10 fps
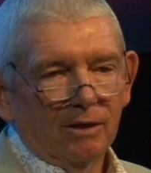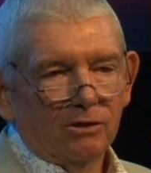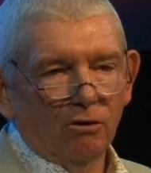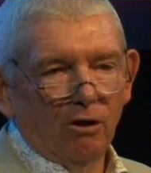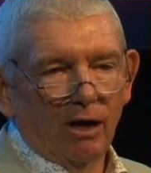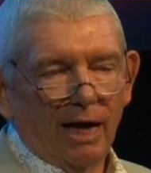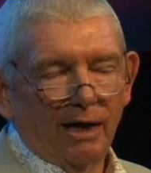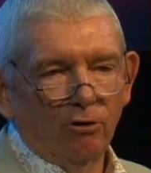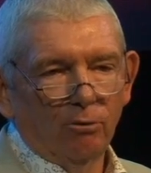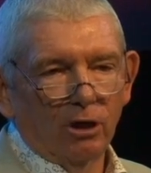So
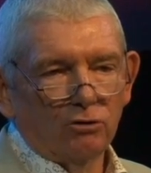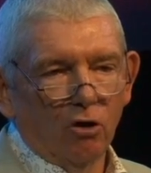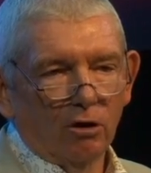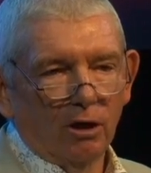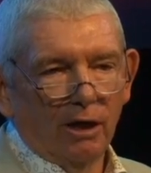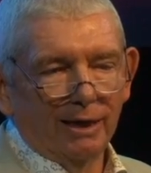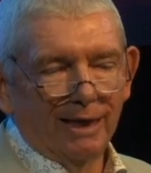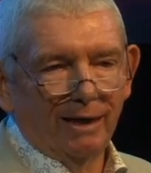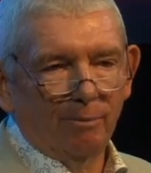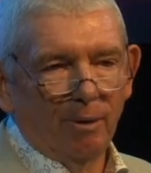I don't want to talk
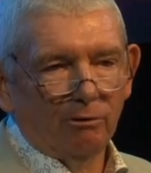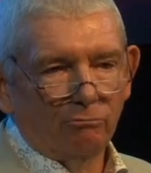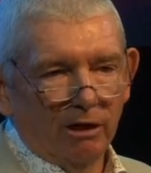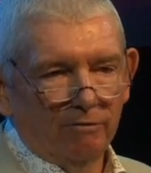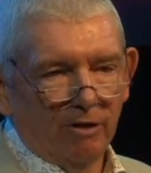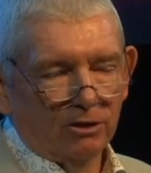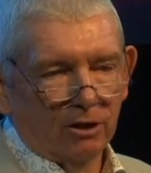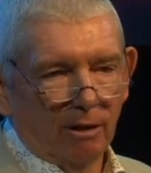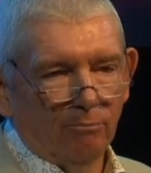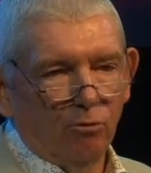again about
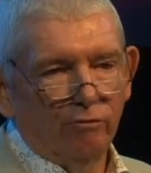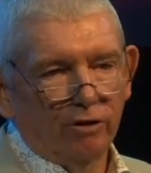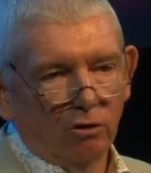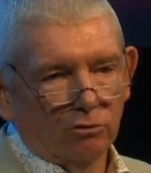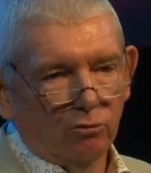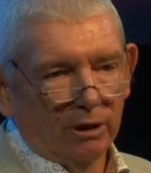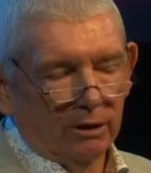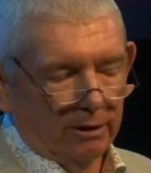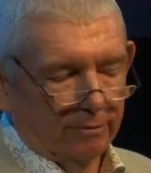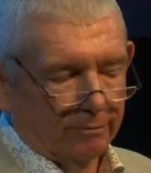renovation. I'm moving on quickly.